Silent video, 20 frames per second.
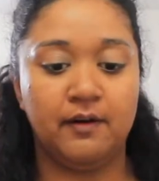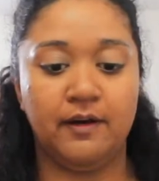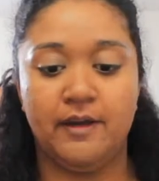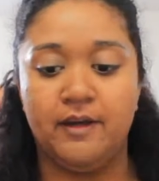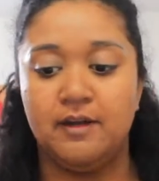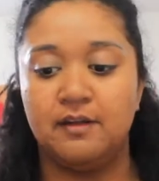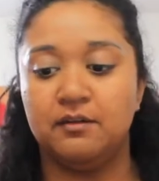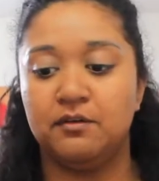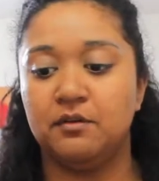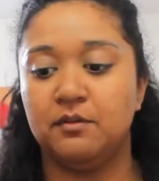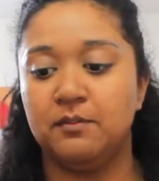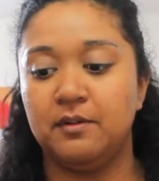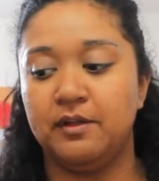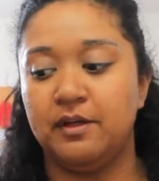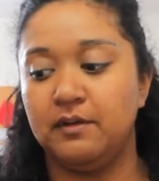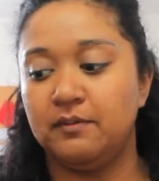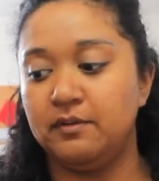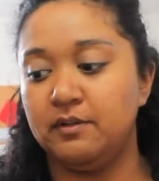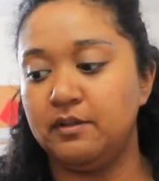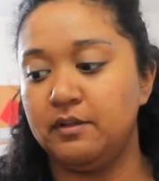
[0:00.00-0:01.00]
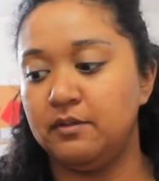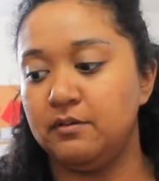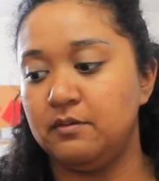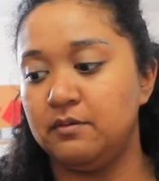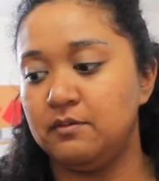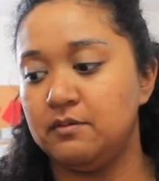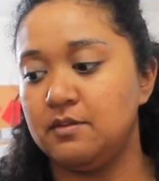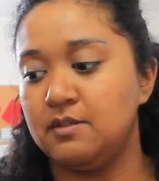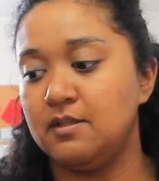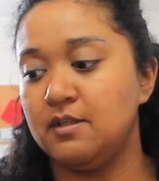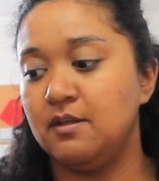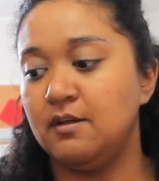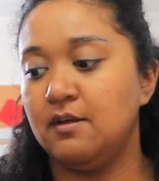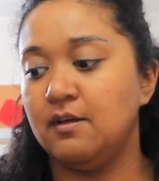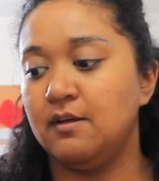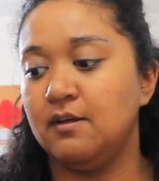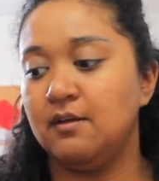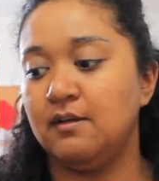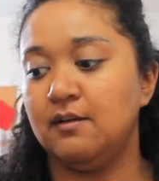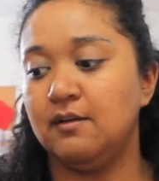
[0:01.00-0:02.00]
And normally I would use
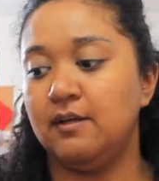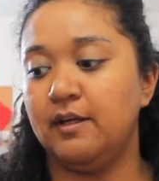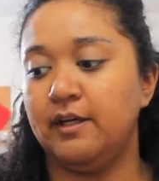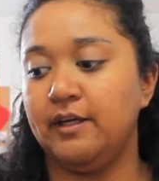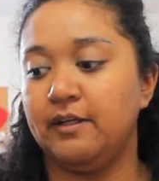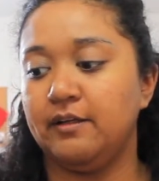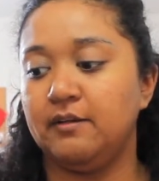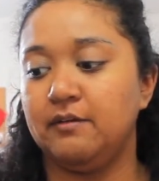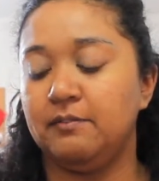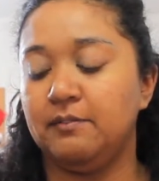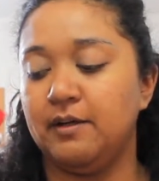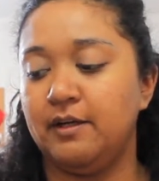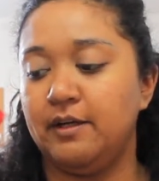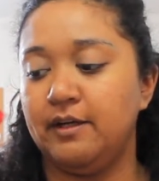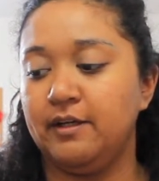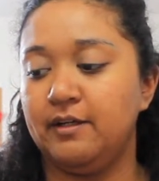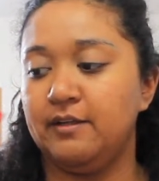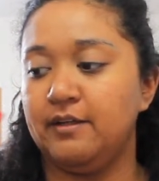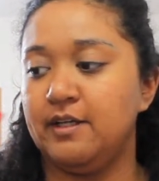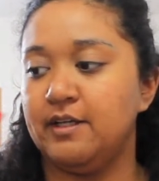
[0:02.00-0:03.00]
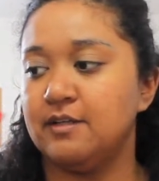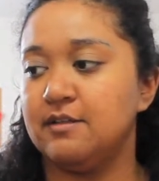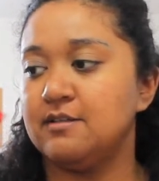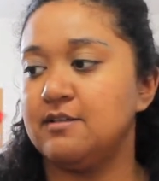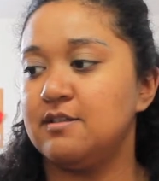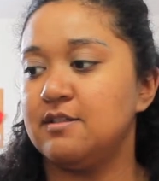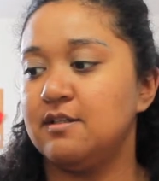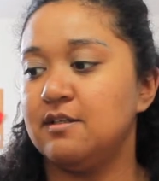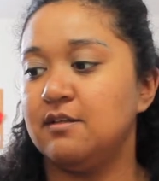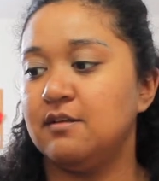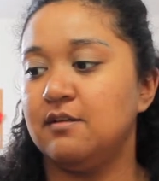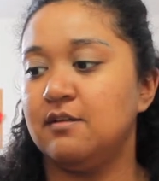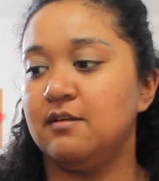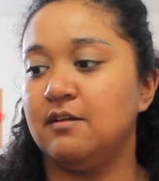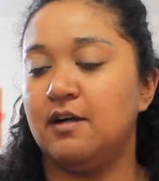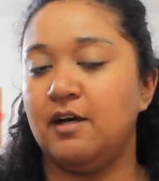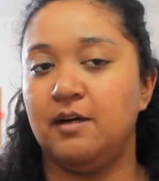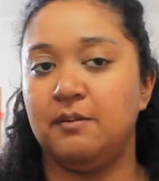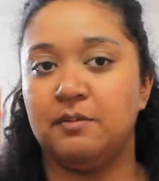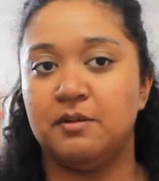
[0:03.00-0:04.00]
like my NYX
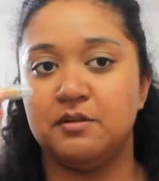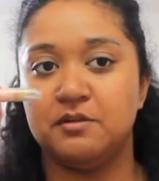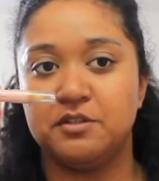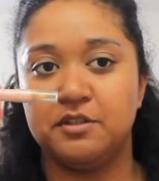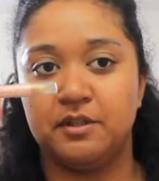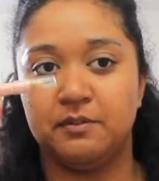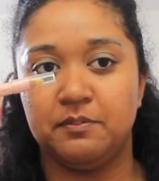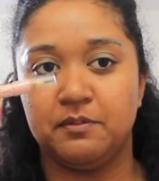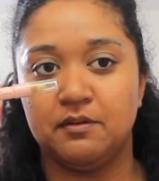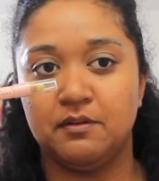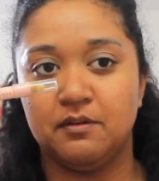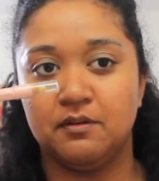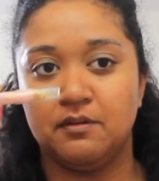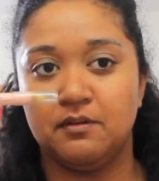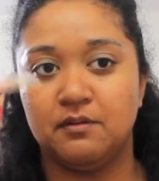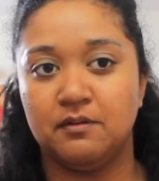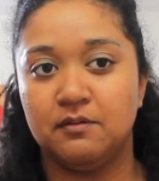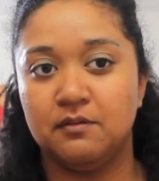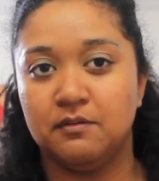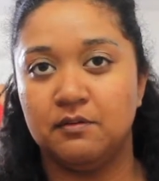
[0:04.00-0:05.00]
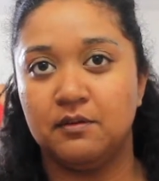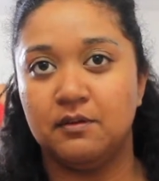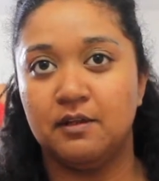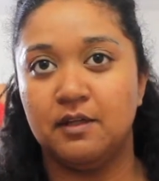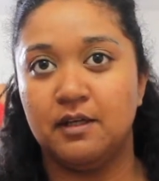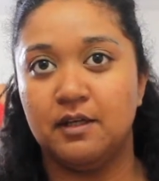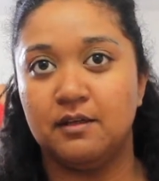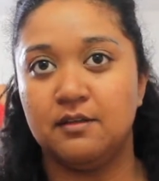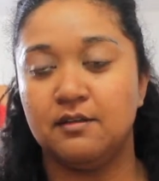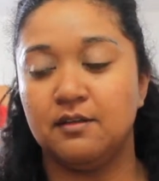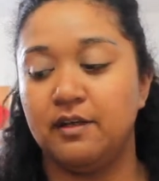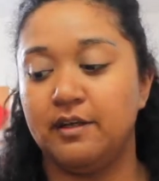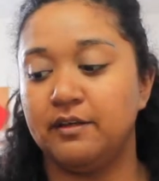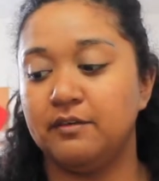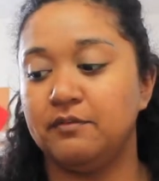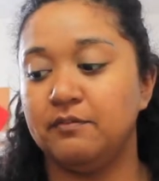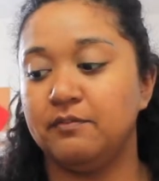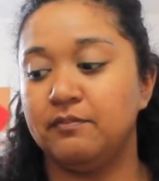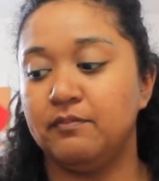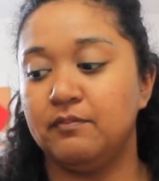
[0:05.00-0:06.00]
eyebrow shaper for that, like
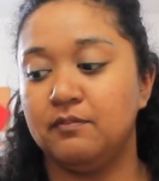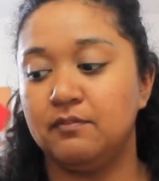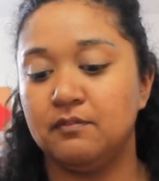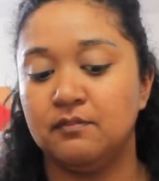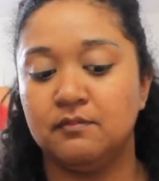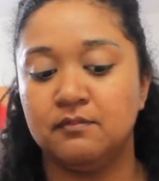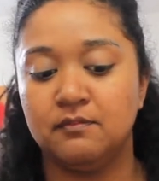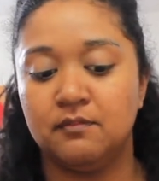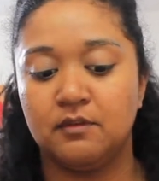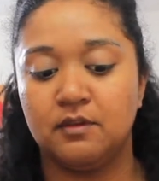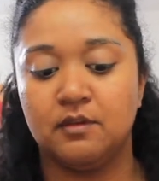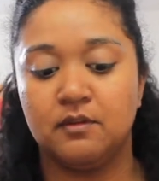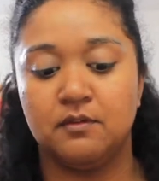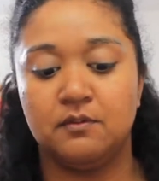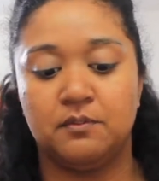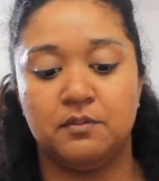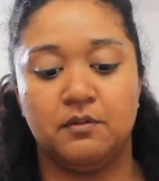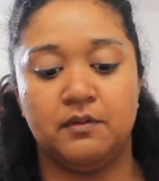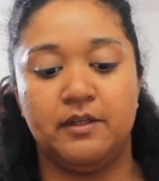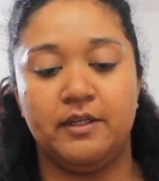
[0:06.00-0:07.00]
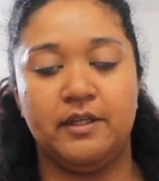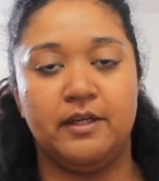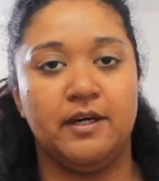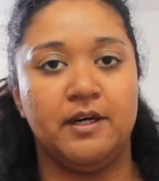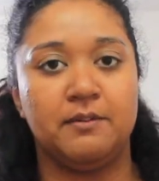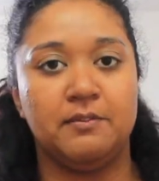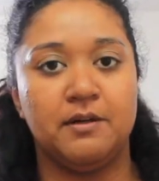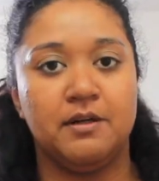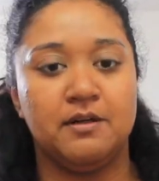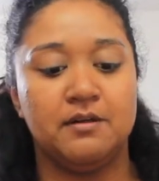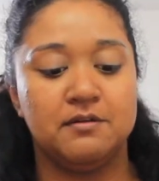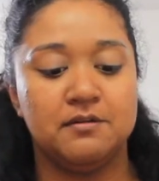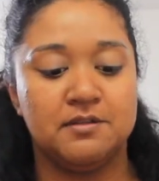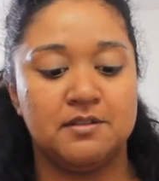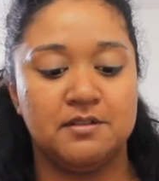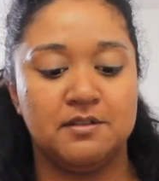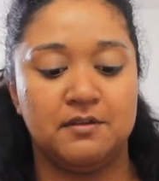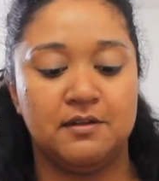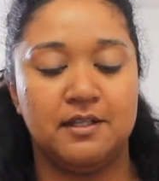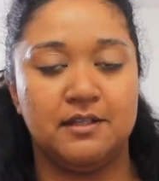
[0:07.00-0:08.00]
pre-eyebrows,
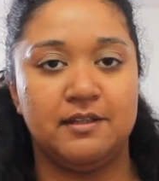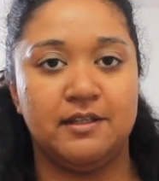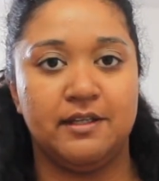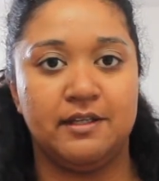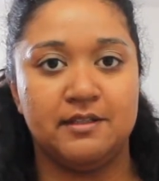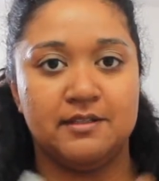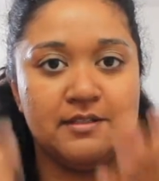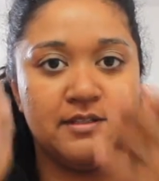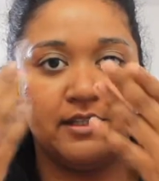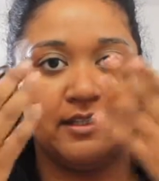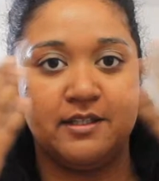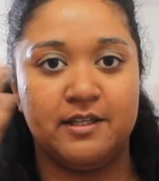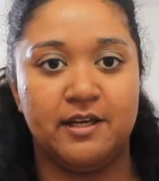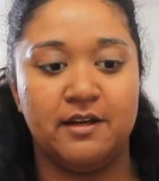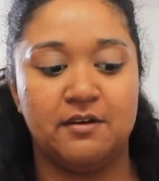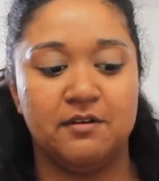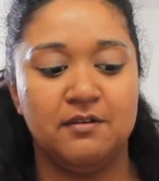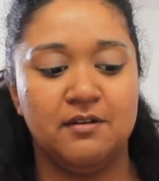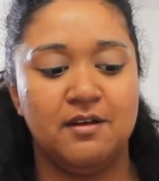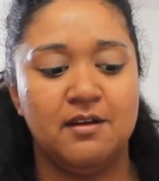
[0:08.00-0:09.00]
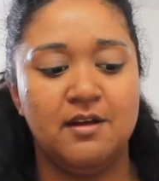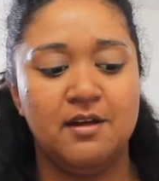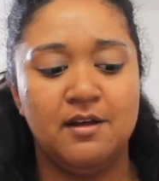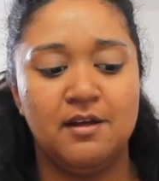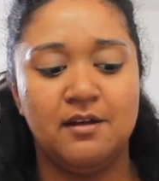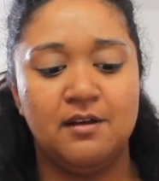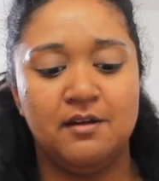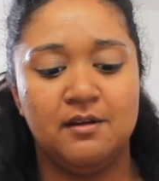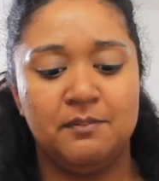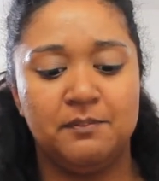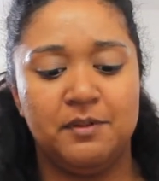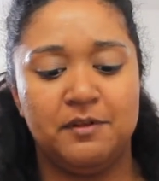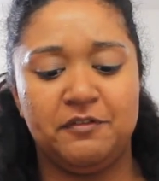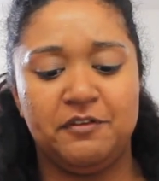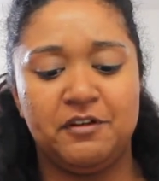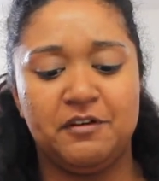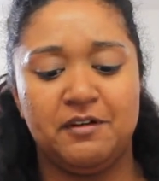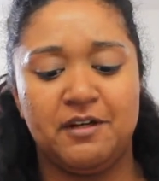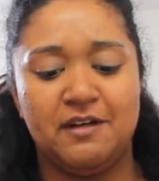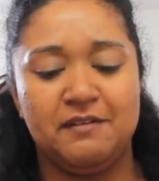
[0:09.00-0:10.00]
so that they stay down. But if
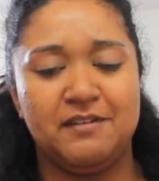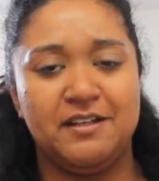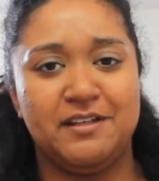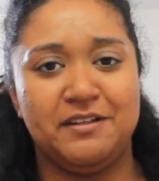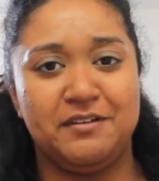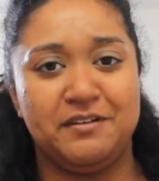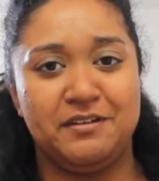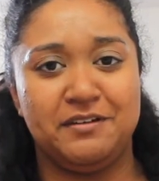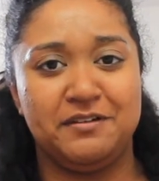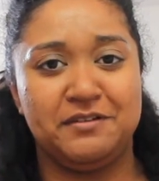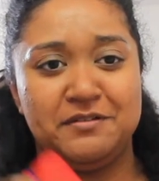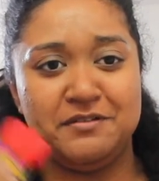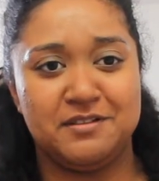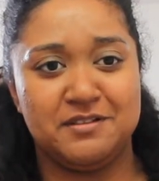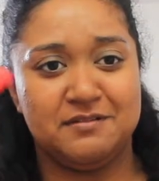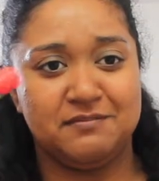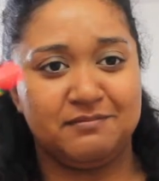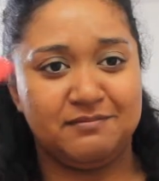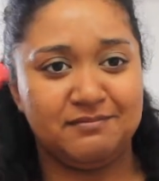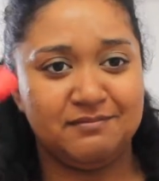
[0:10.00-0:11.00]
you don't have that, you can use